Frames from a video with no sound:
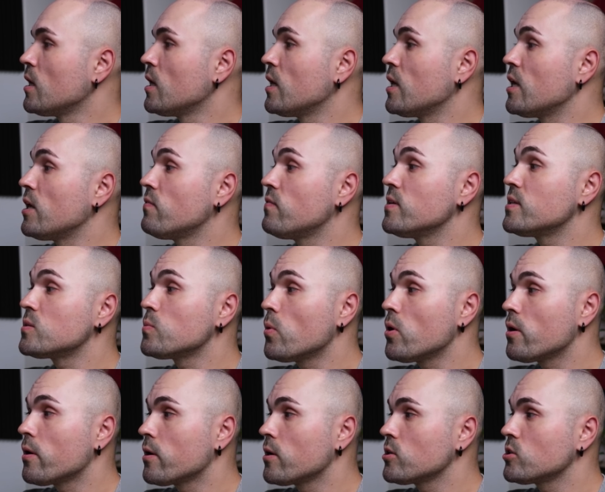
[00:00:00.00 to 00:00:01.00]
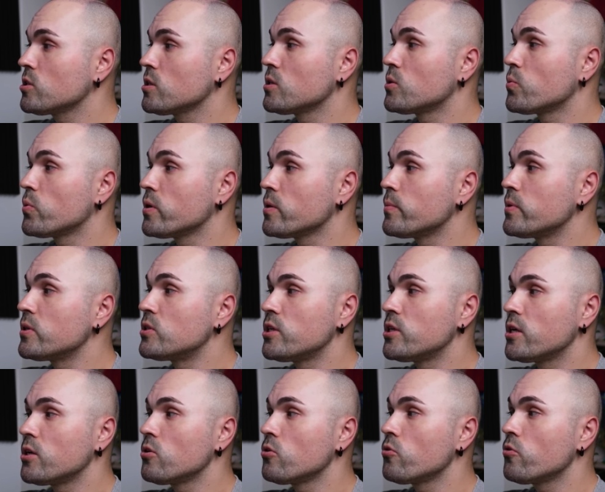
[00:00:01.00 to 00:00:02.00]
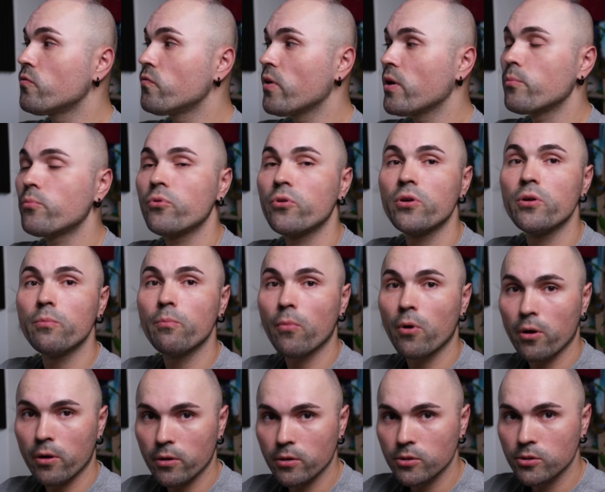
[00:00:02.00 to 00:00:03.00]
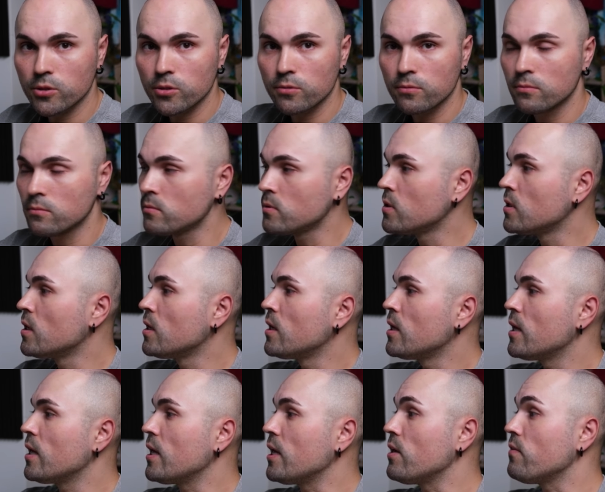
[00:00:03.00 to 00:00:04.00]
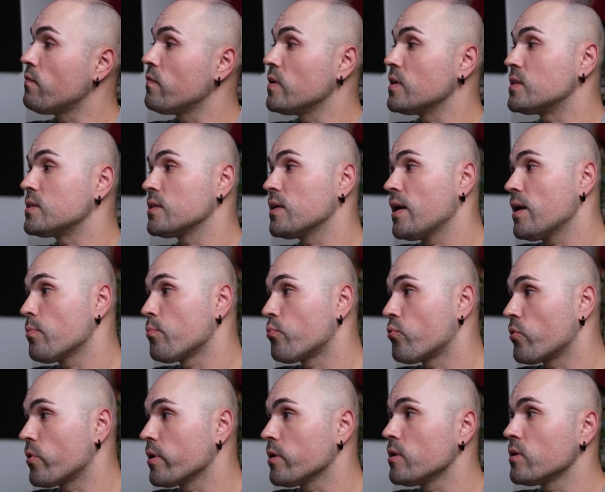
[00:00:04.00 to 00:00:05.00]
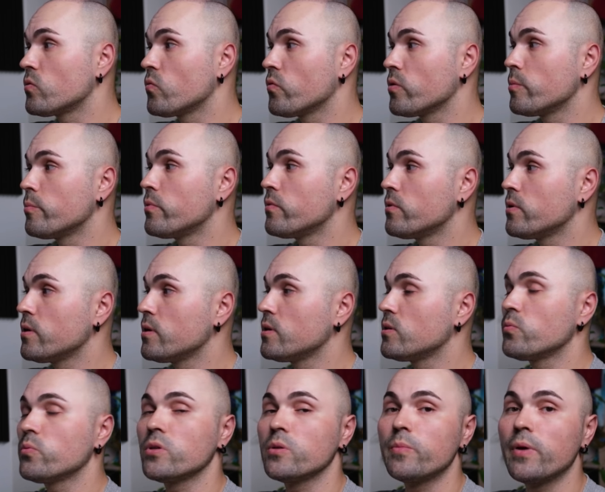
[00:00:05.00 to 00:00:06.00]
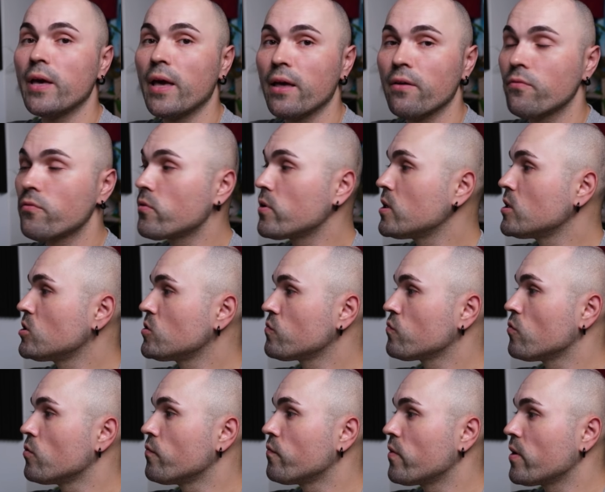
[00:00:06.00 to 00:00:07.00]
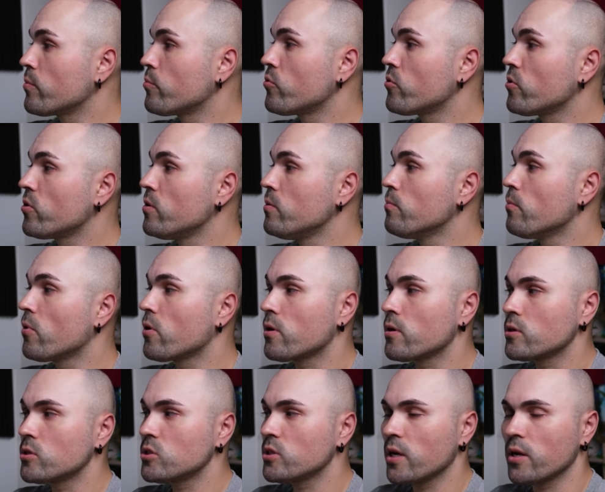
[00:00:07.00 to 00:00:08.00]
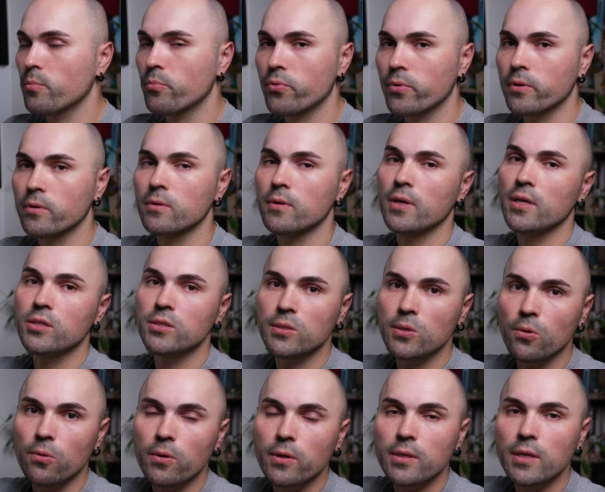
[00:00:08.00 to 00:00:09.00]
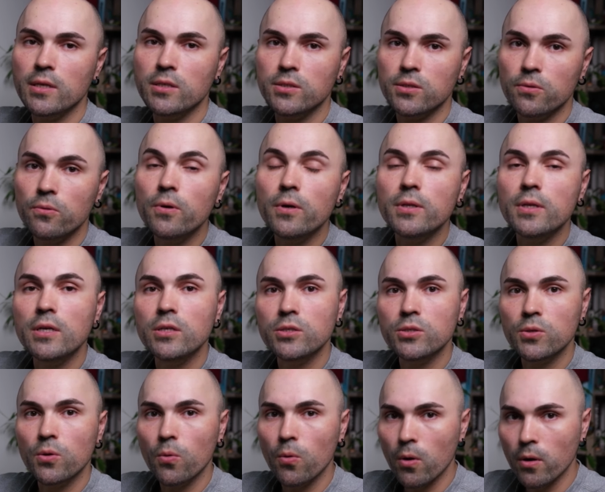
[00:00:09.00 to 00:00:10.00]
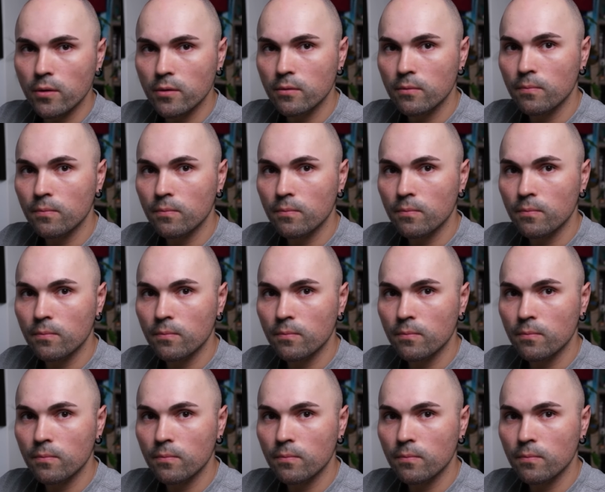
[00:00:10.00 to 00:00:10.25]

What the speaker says: If it's March, it will be January, February, March. If it's April, it will be average for February, March, April, and so on and so on and so on.